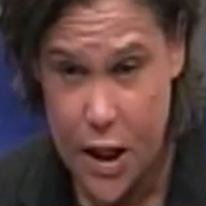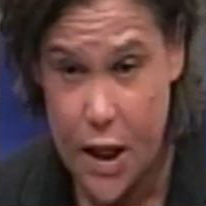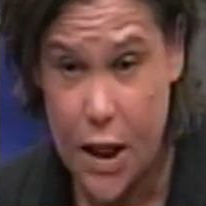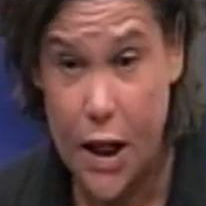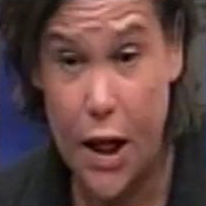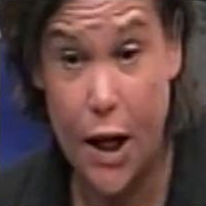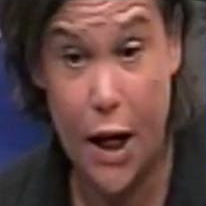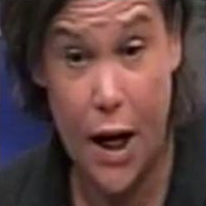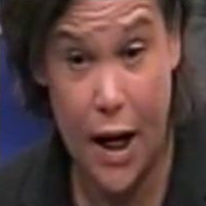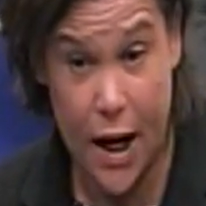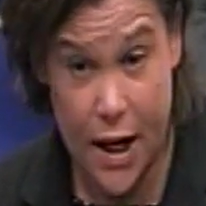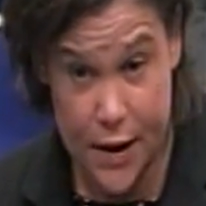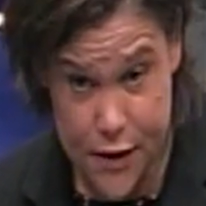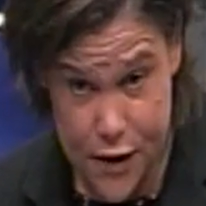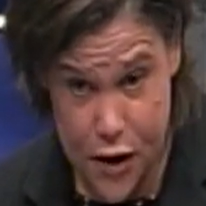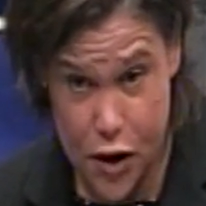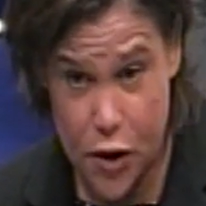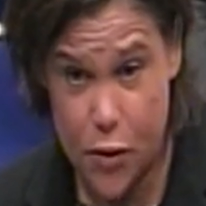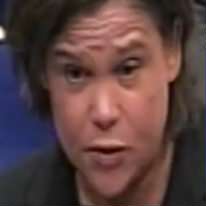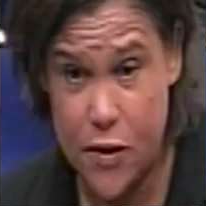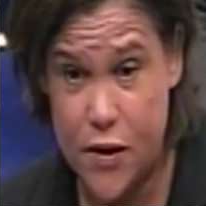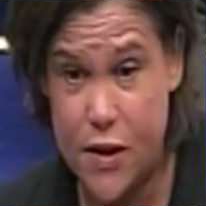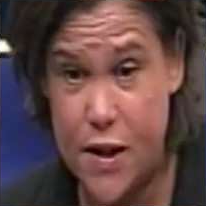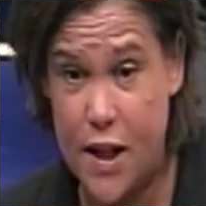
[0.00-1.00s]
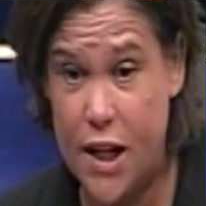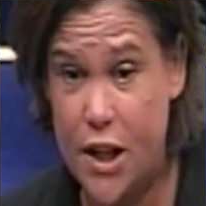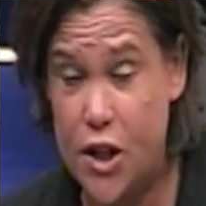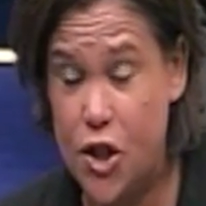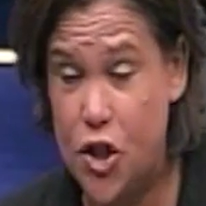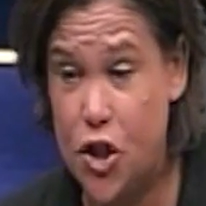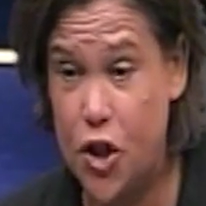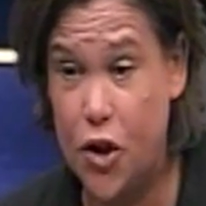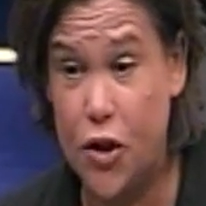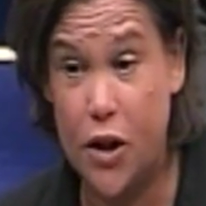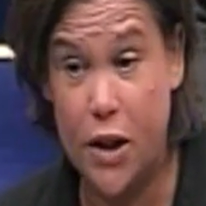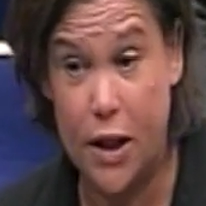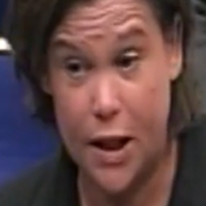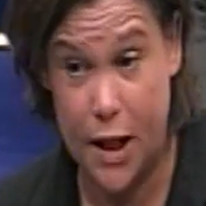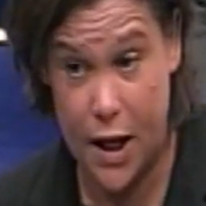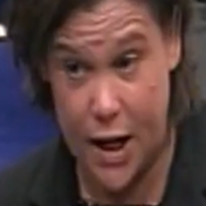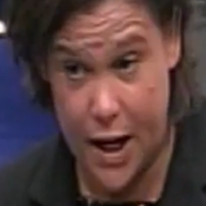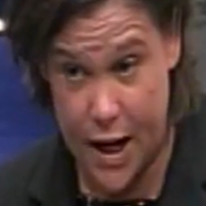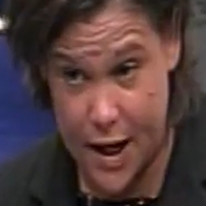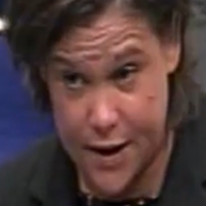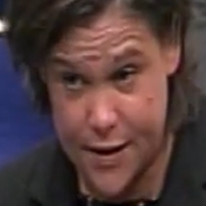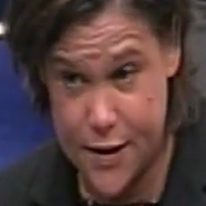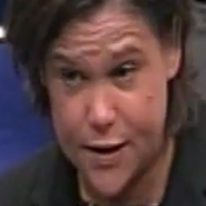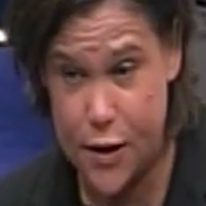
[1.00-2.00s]
Can I ask you as Taoiseach and can
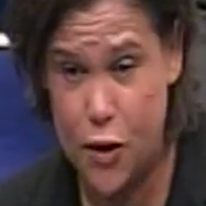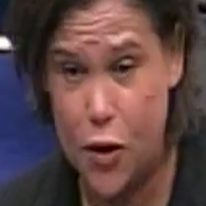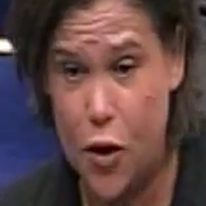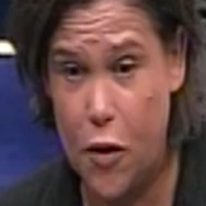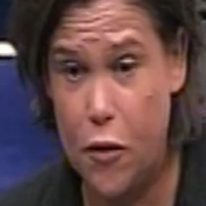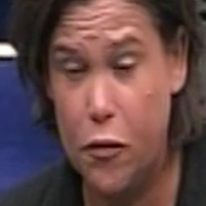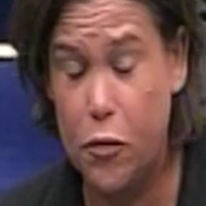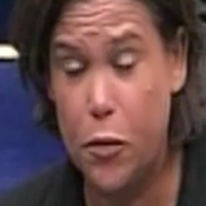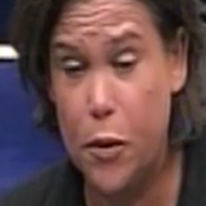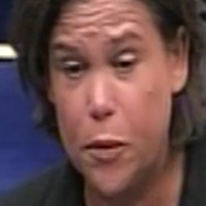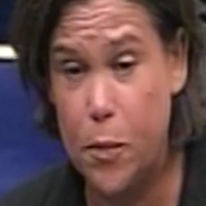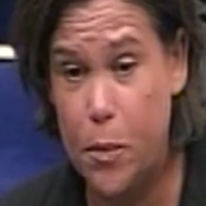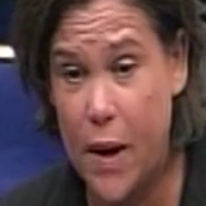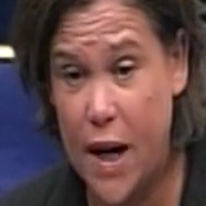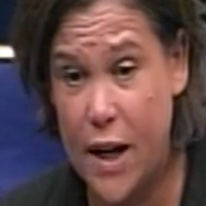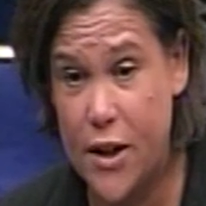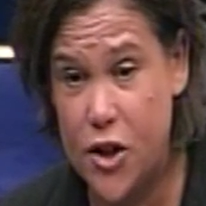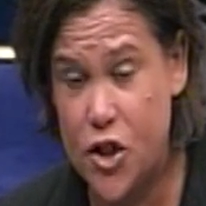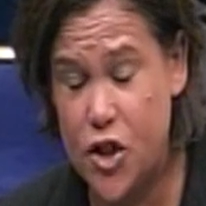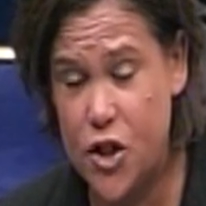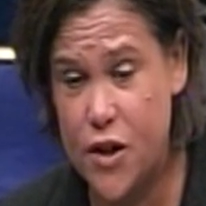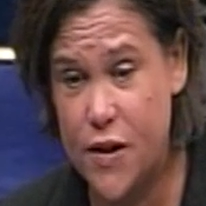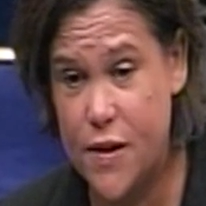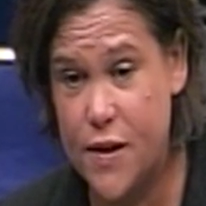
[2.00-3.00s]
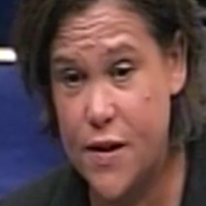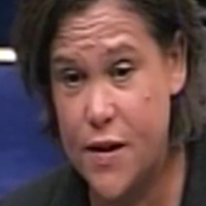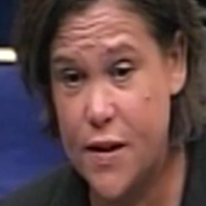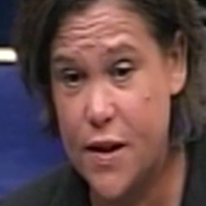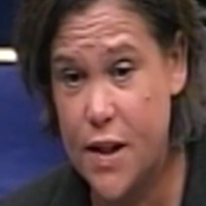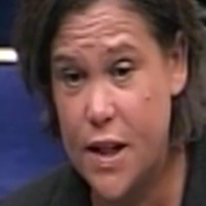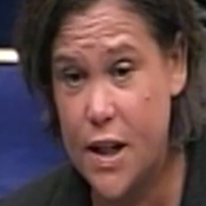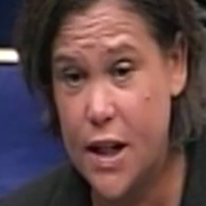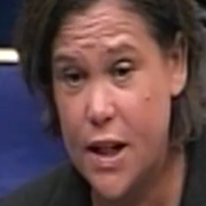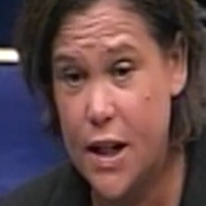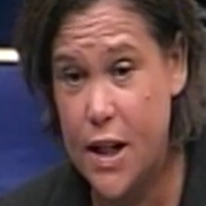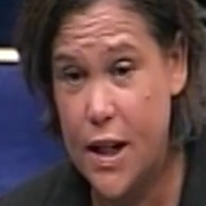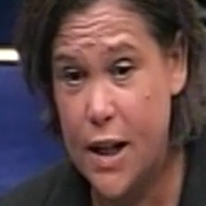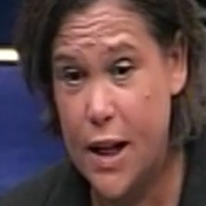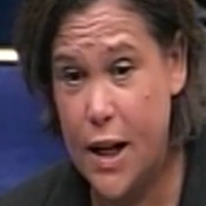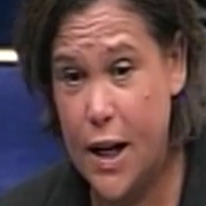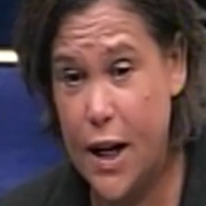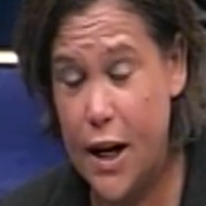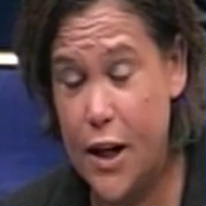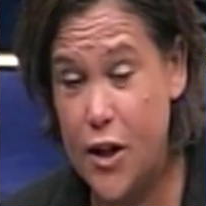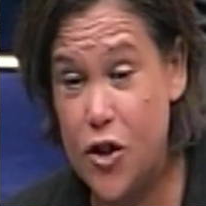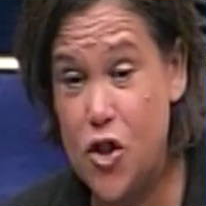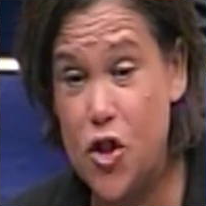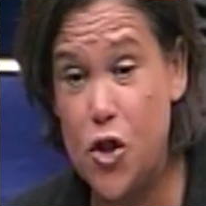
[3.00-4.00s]
I ask the government benches uh,
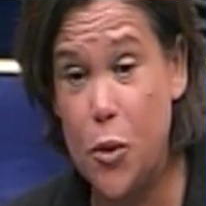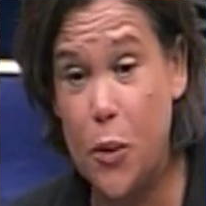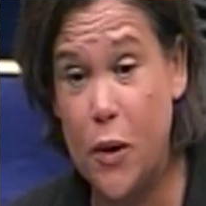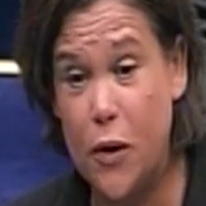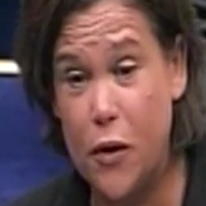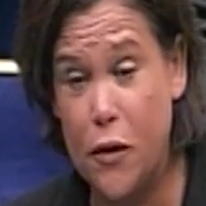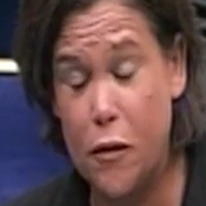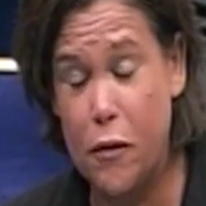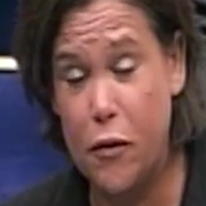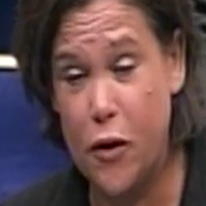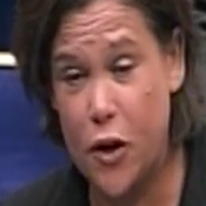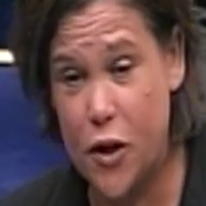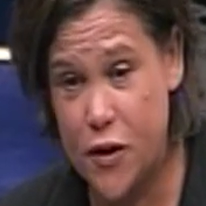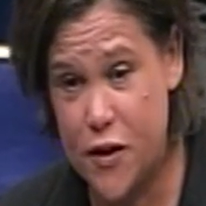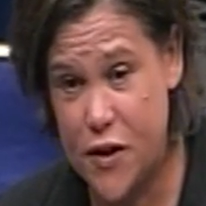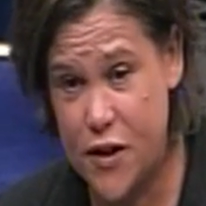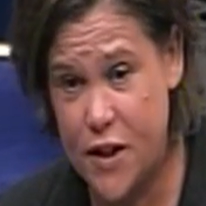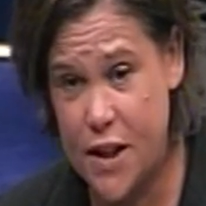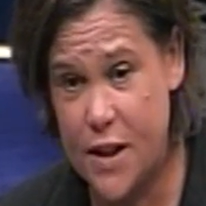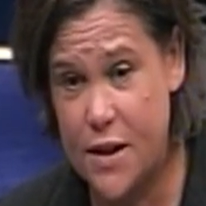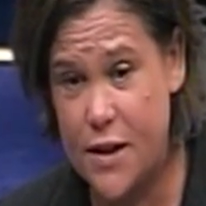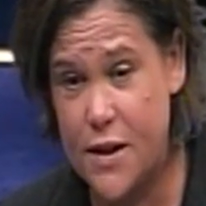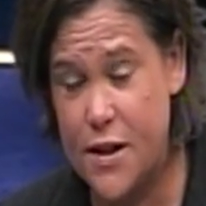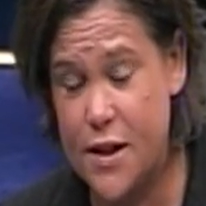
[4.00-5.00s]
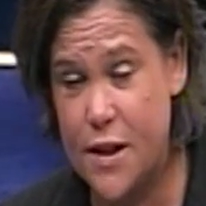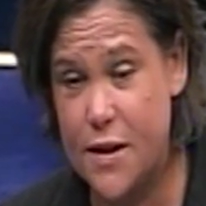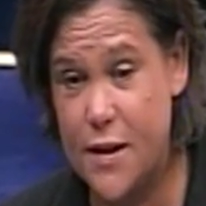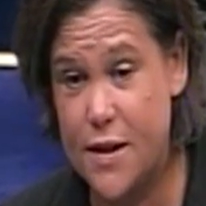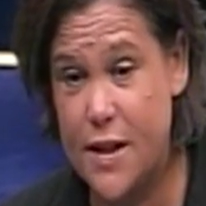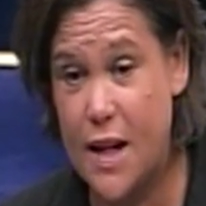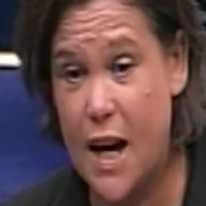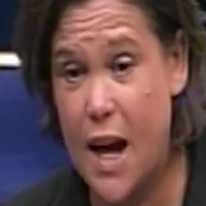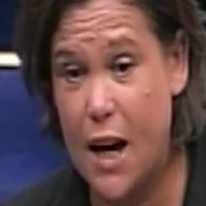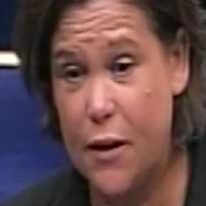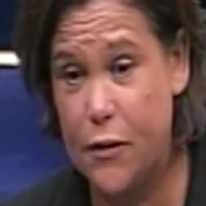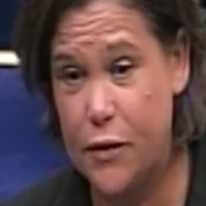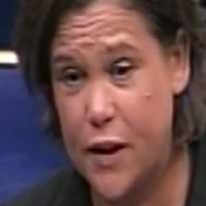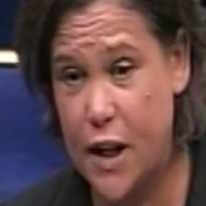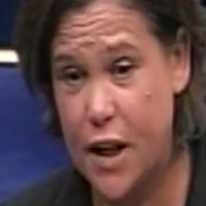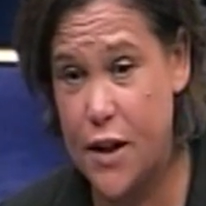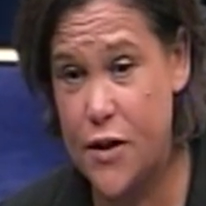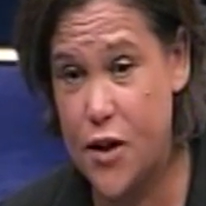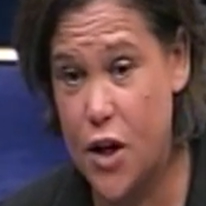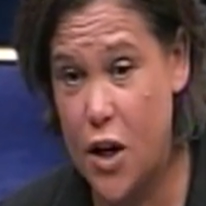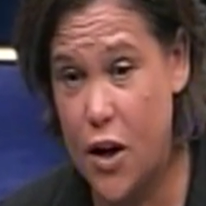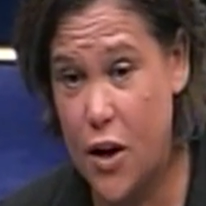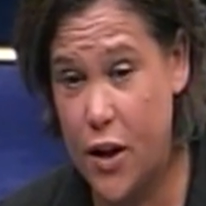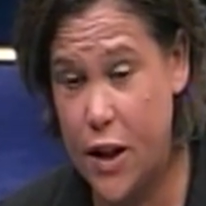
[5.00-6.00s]
to, in the first instance, have
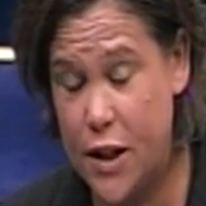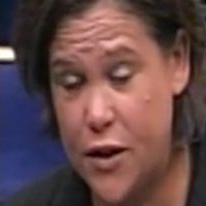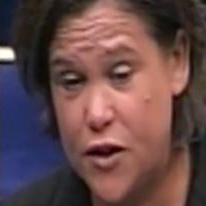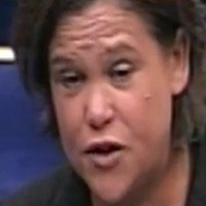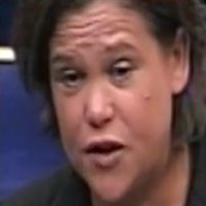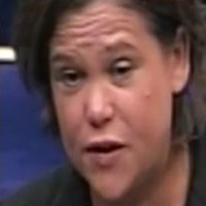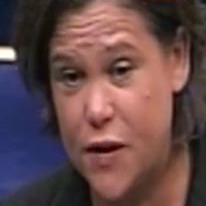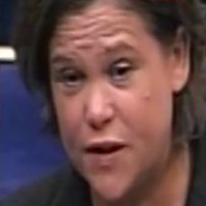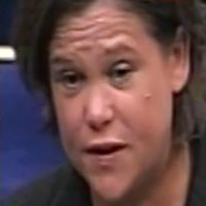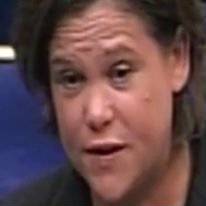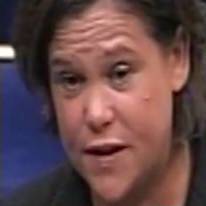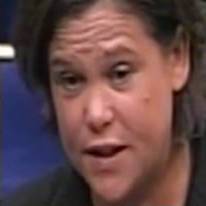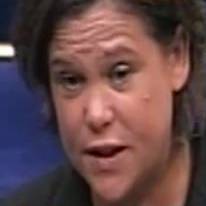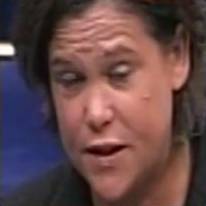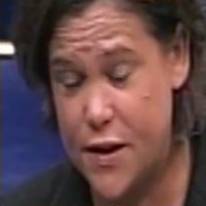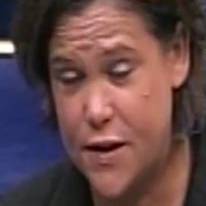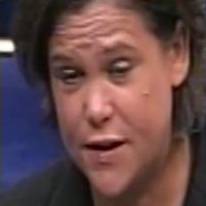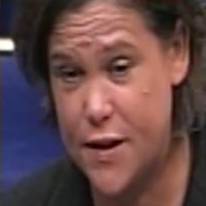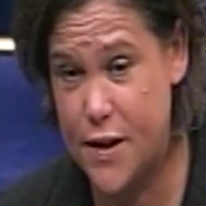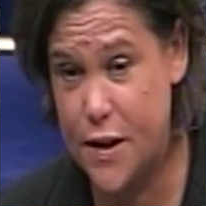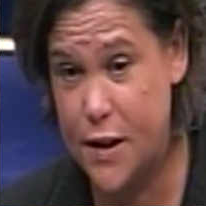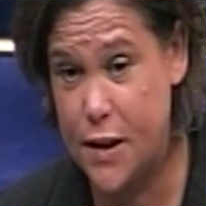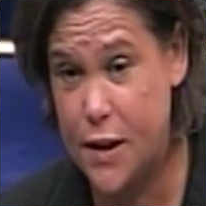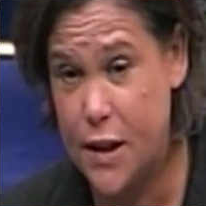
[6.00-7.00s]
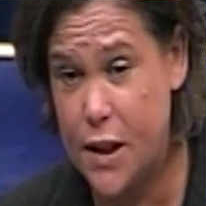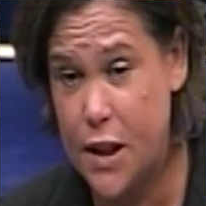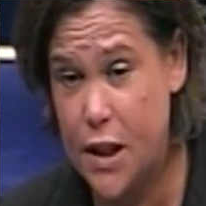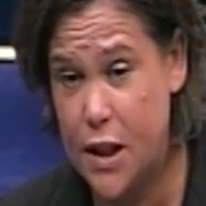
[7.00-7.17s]
that eye to the citizen.